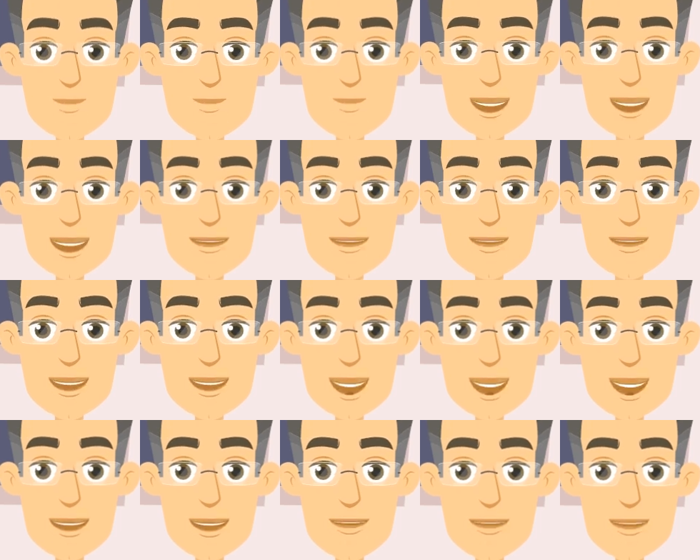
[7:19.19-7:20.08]
Mild
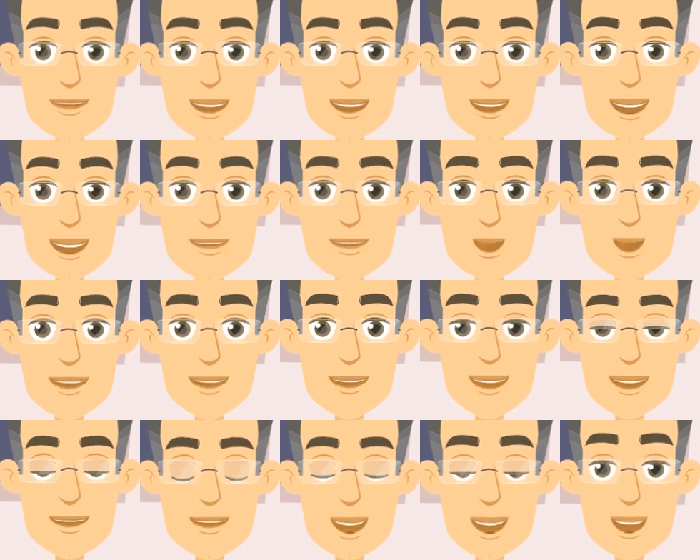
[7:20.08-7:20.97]
sprains may
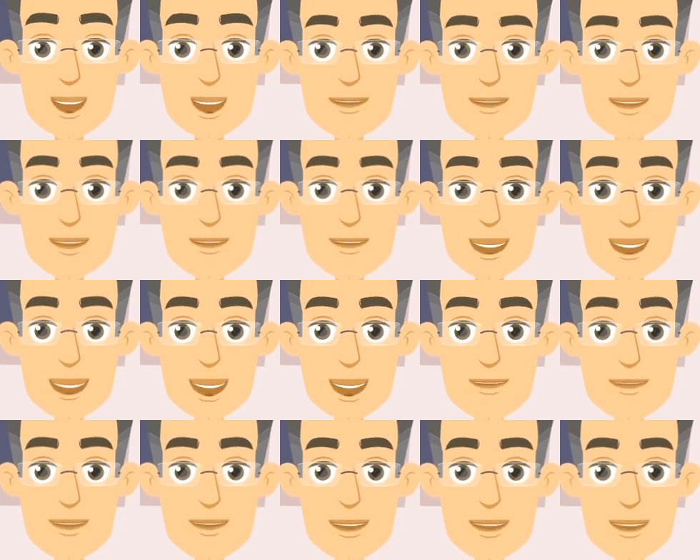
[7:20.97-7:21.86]
present with minimal
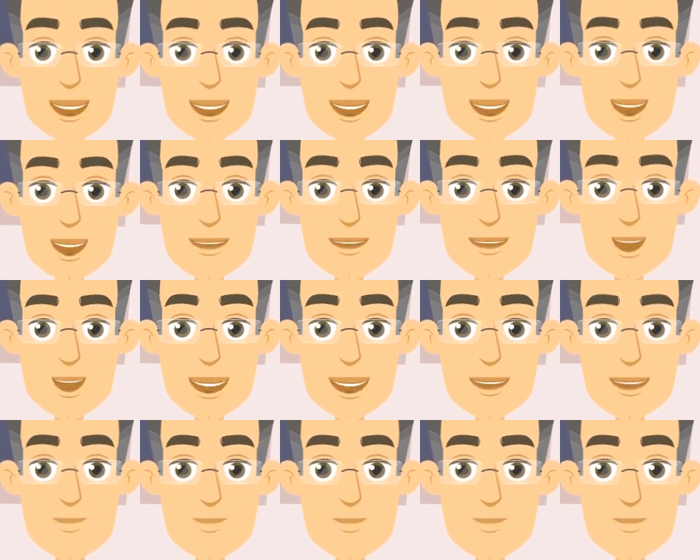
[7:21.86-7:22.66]
swelling and discomfort,